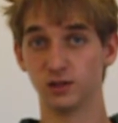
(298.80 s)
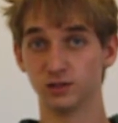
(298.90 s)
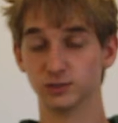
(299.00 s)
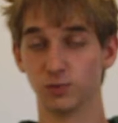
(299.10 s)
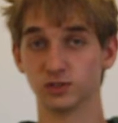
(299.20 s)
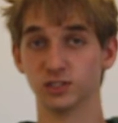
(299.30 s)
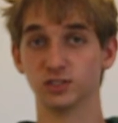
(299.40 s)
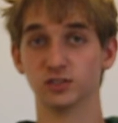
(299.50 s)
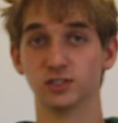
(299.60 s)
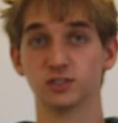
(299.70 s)
sports
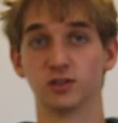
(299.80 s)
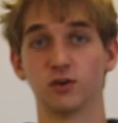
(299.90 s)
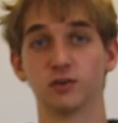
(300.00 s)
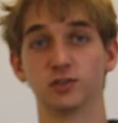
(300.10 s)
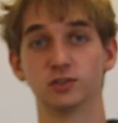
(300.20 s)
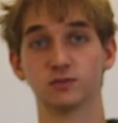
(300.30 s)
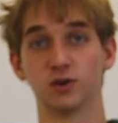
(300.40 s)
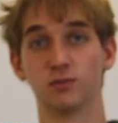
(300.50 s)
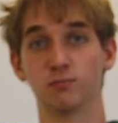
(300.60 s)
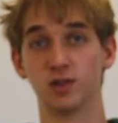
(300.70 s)
injuries are reduced
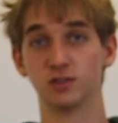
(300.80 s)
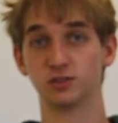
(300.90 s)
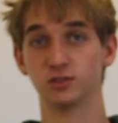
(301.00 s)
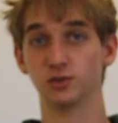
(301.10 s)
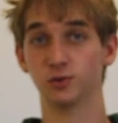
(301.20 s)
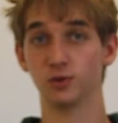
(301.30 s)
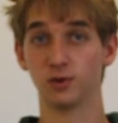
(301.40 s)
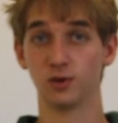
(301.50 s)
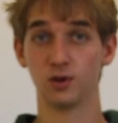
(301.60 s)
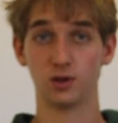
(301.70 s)
from months to
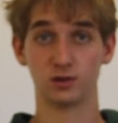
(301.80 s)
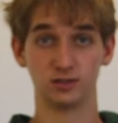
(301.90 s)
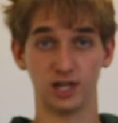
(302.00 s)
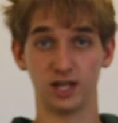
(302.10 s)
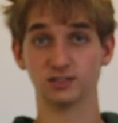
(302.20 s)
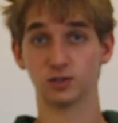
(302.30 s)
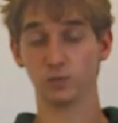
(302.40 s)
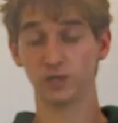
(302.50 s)
days and